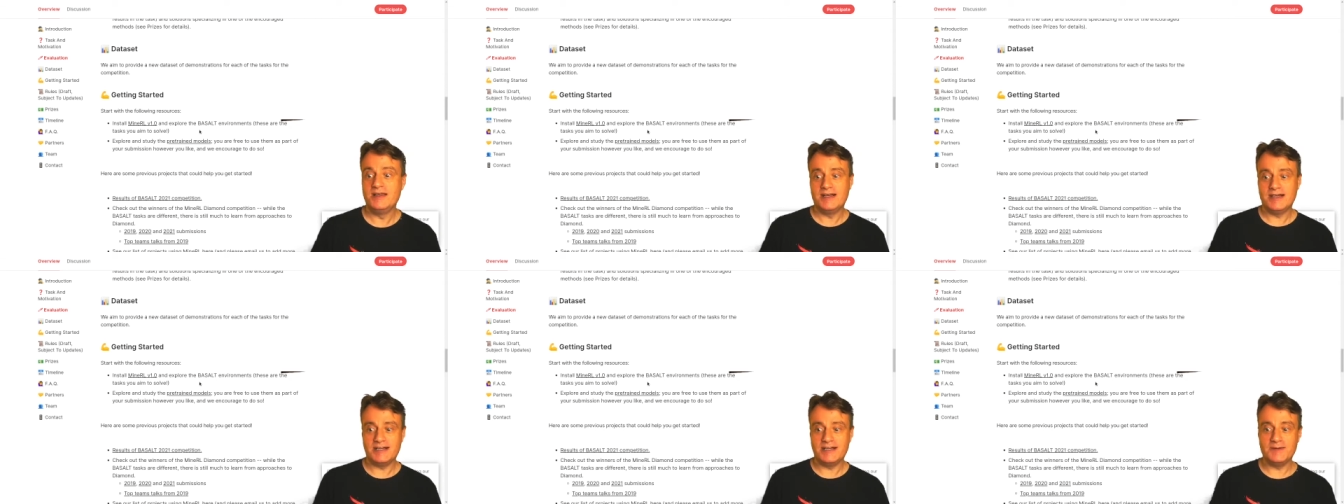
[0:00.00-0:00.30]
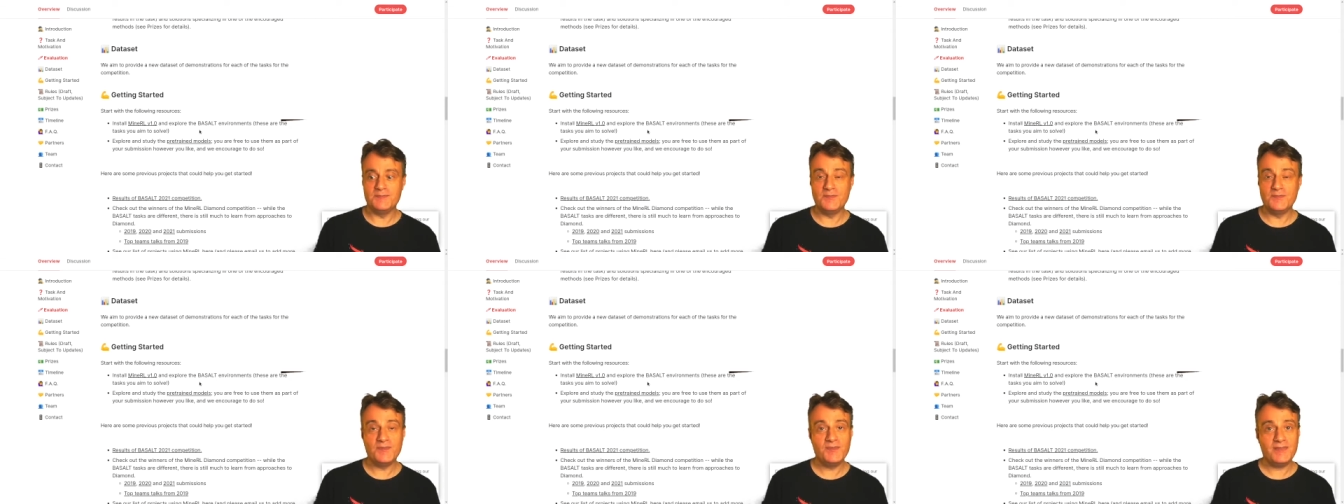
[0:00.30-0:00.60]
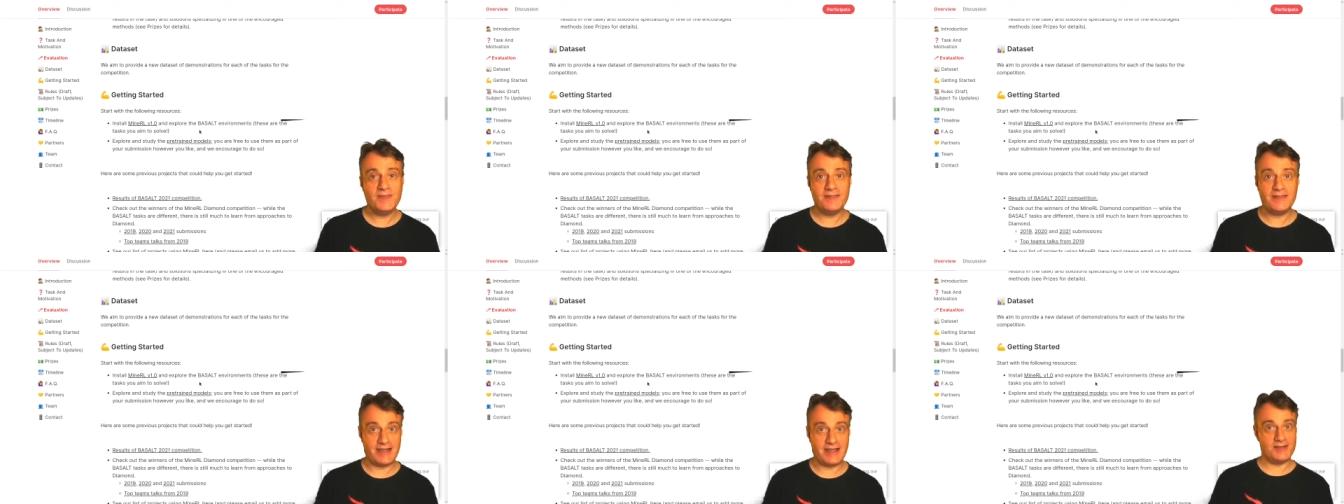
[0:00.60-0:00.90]
Um,
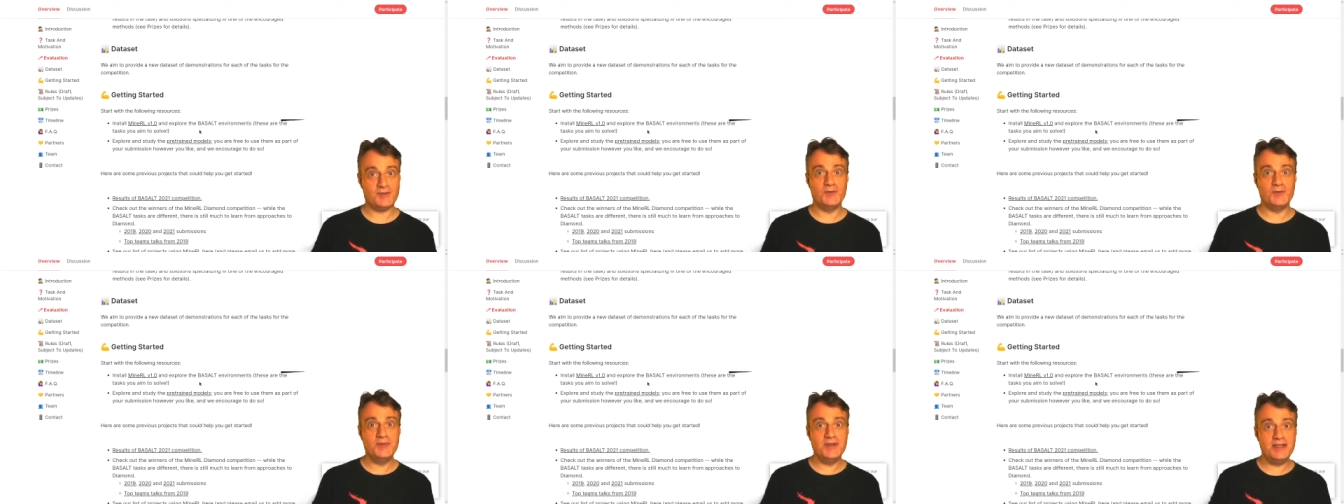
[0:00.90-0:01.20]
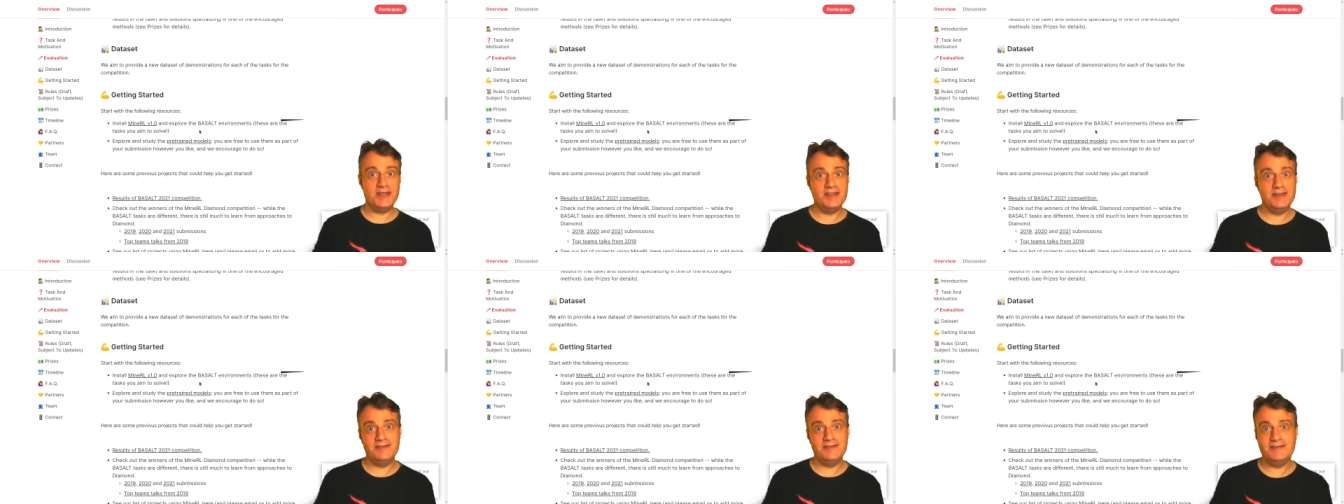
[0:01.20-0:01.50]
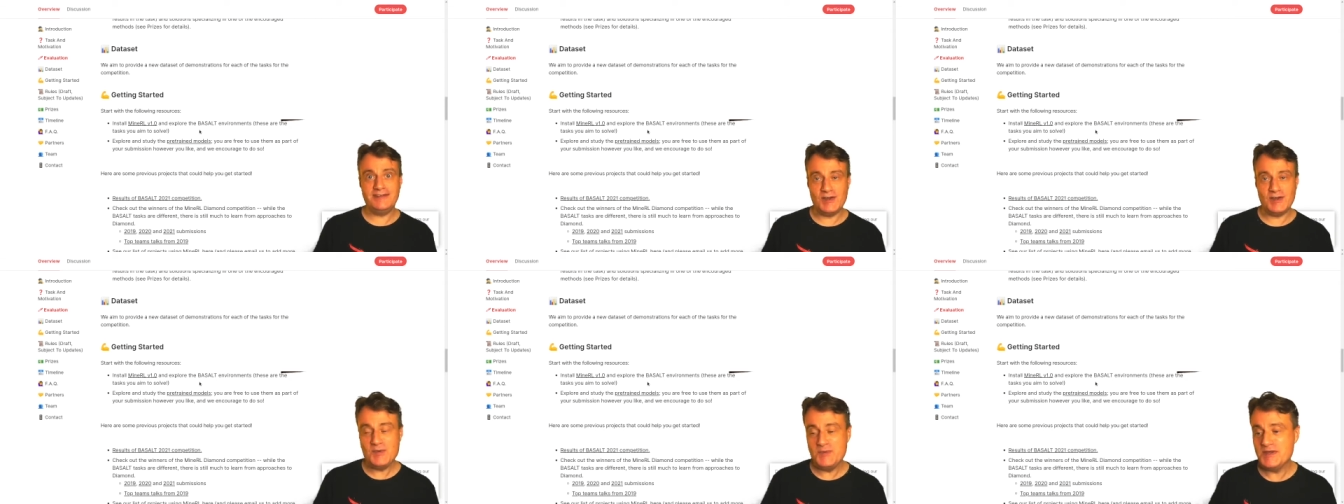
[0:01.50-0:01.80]
that would be
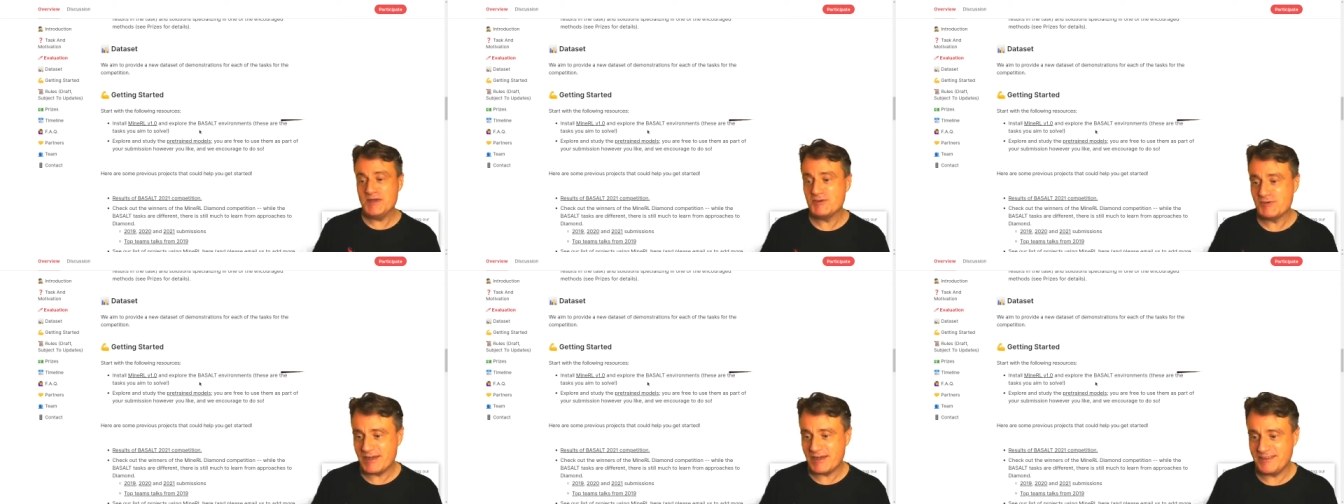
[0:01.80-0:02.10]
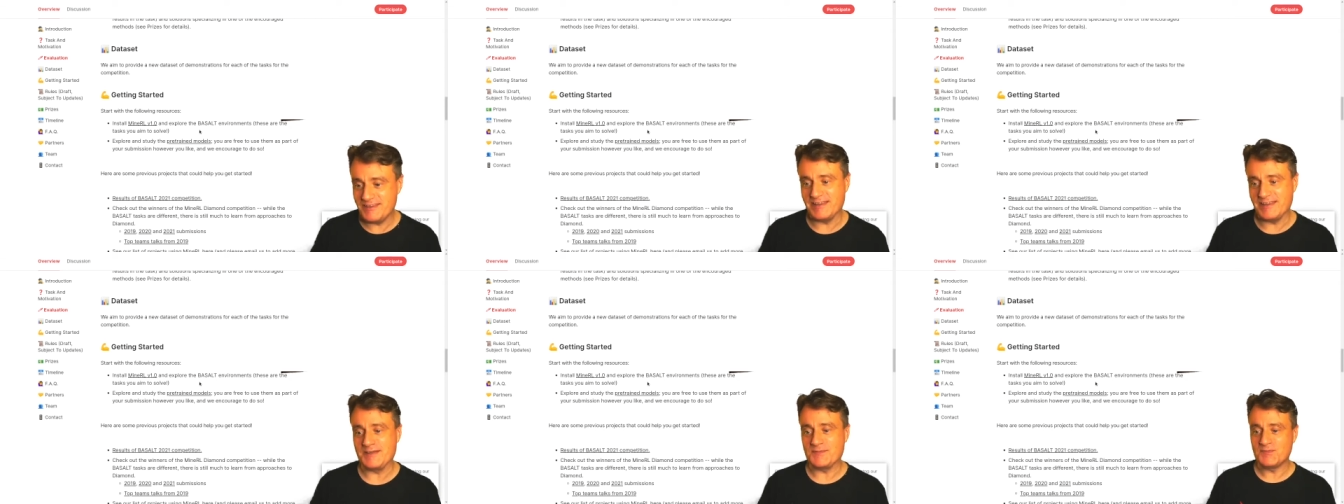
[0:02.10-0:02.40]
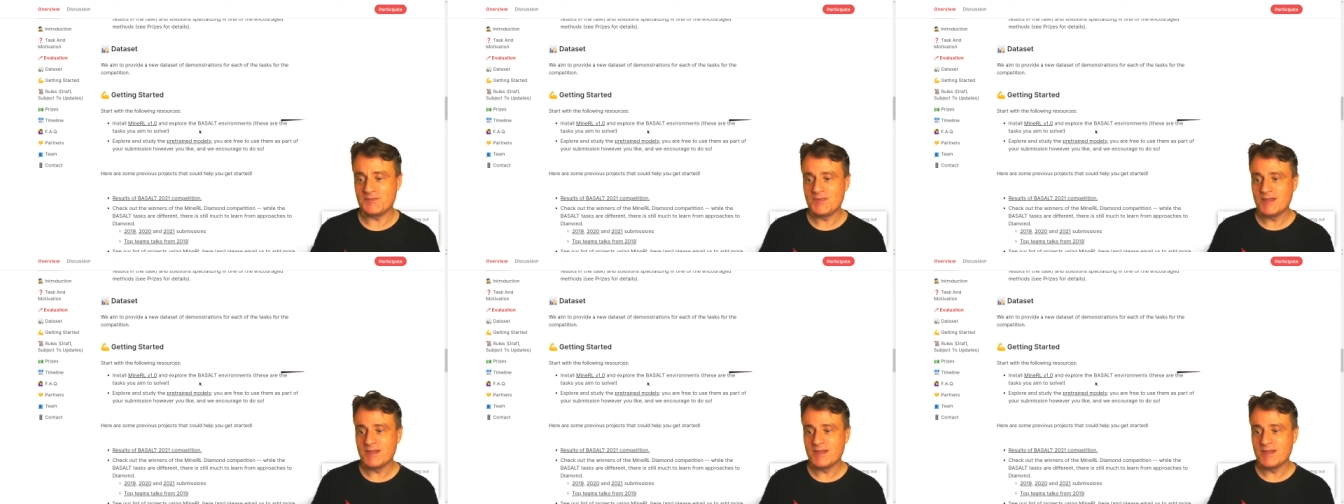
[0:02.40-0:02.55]
that would be a great thing.